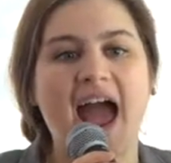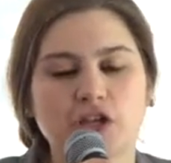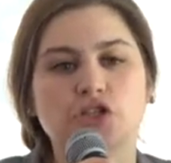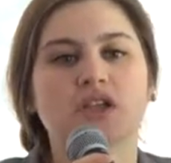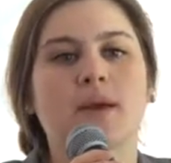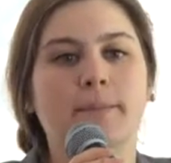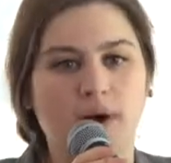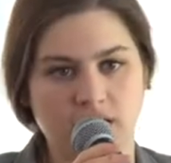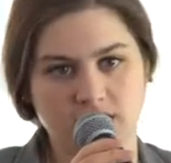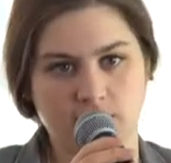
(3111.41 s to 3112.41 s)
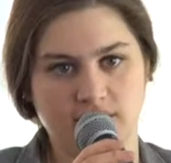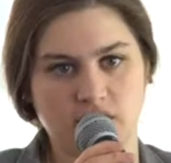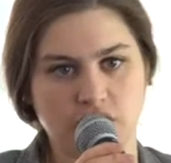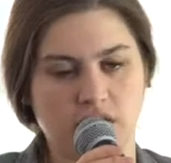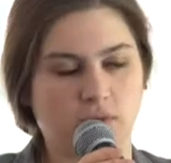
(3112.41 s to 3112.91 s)
actually bonding with
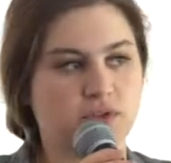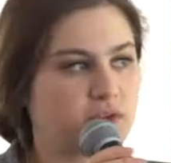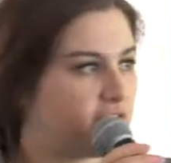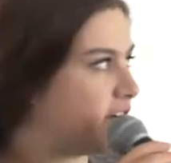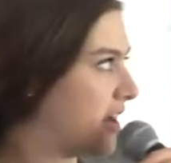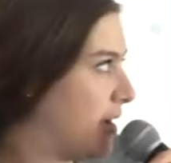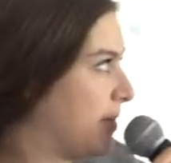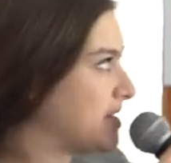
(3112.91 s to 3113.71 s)
each other. It was really funny.